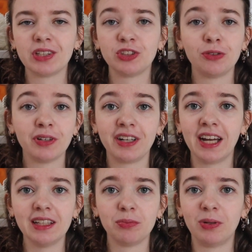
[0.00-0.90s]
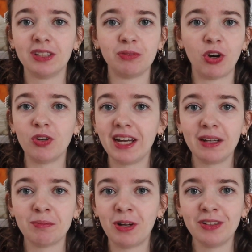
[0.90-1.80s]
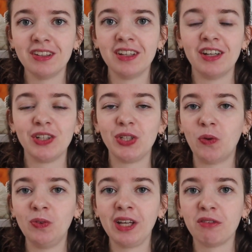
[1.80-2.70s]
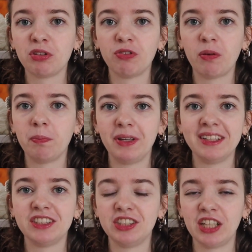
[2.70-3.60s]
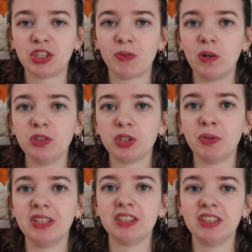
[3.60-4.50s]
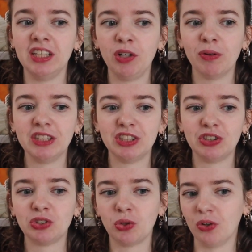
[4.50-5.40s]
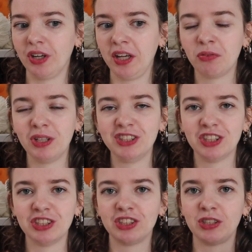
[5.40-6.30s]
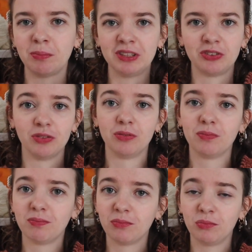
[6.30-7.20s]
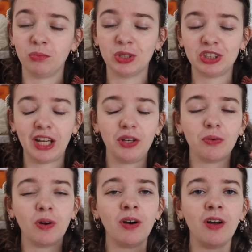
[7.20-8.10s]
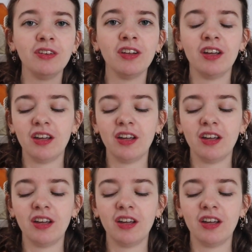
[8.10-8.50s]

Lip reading: to forget what row I am on. You only have to repeat 6 rows with decreases or increases, depends on what side you are on.